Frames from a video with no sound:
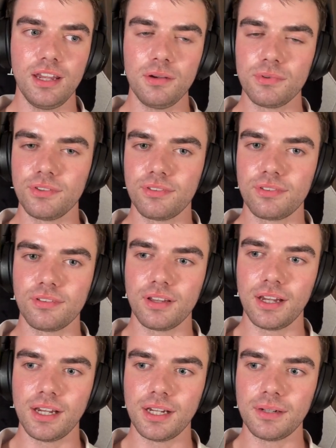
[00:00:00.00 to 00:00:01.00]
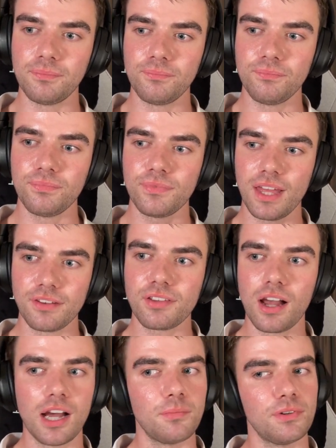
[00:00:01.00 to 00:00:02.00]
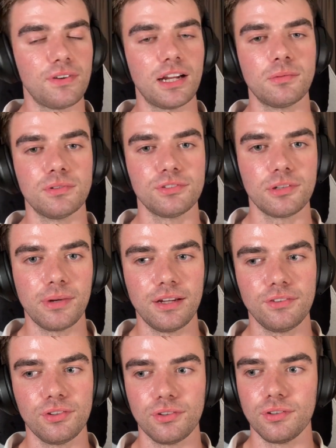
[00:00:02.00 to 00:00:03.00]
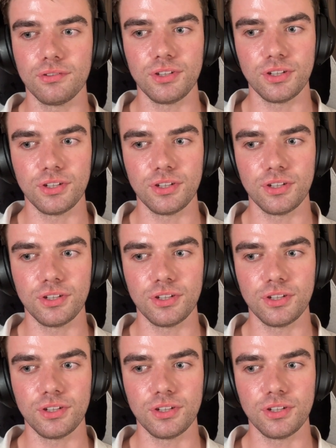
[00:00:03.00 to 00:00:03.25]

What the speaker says: it was that time available to me to,